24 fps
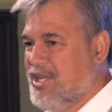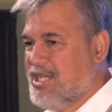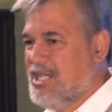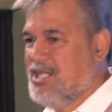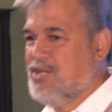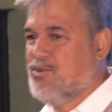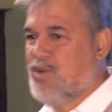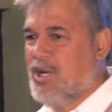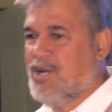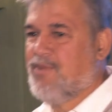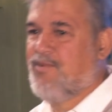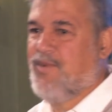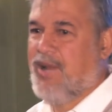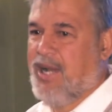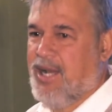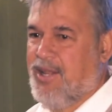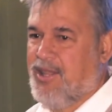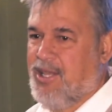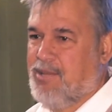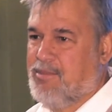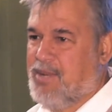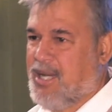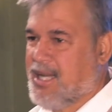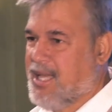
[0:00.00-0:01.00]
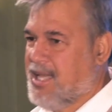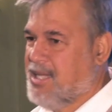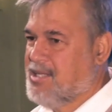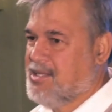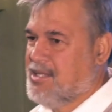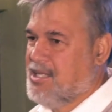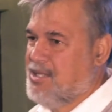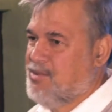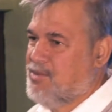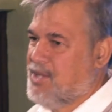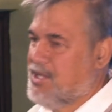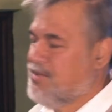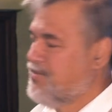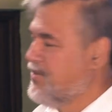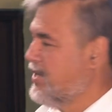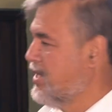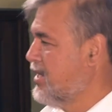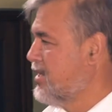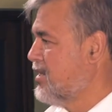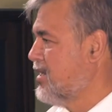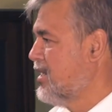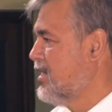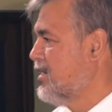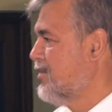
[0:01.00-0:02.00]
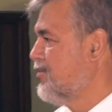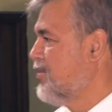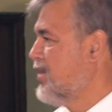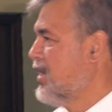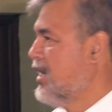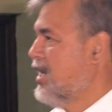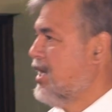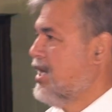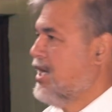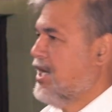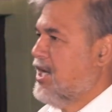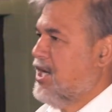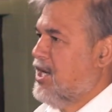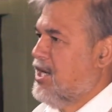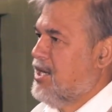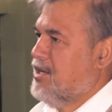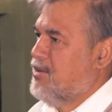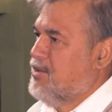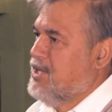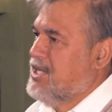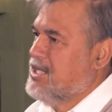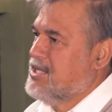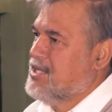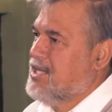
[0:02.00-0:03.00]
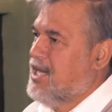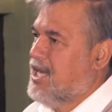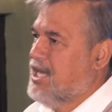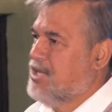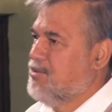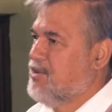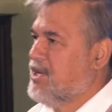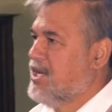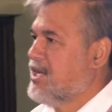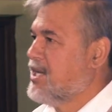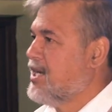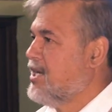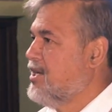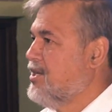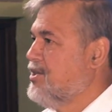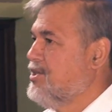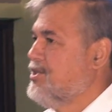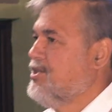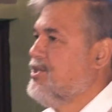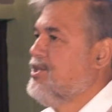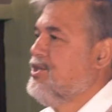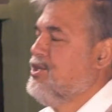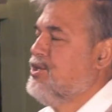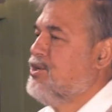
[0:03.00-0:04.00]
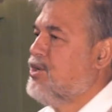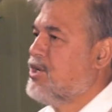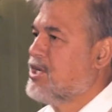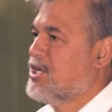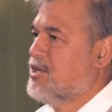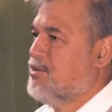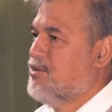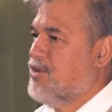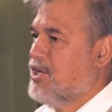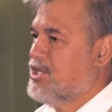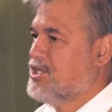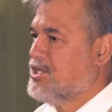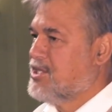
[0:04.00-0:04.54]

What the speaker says: didn't want for anything. My kids didn't want for anything. We decided we were going to go to New York and